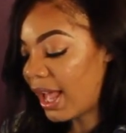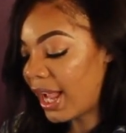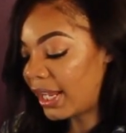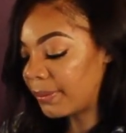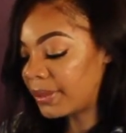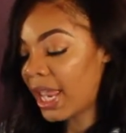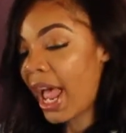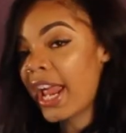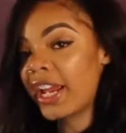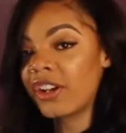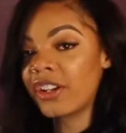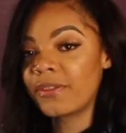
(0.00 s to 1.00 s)
I am
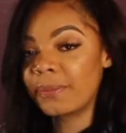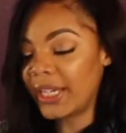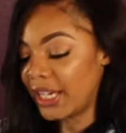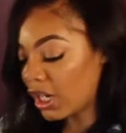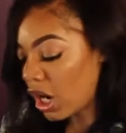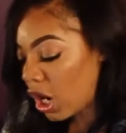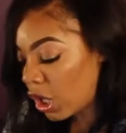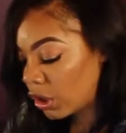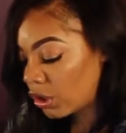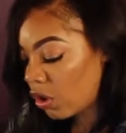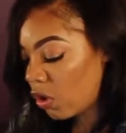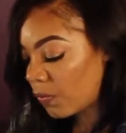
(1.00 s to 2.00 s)
tired of being
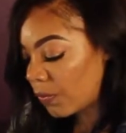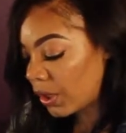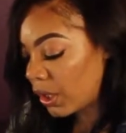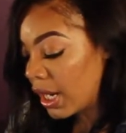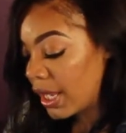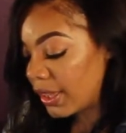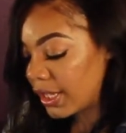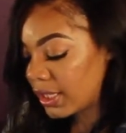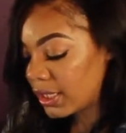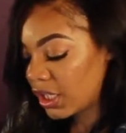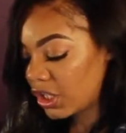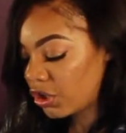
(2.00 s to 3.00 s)
hurt over
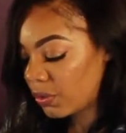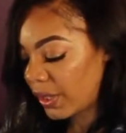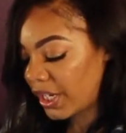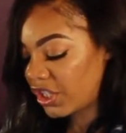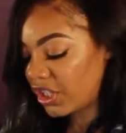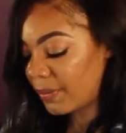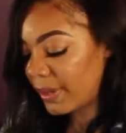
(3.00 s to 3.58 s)
this situation,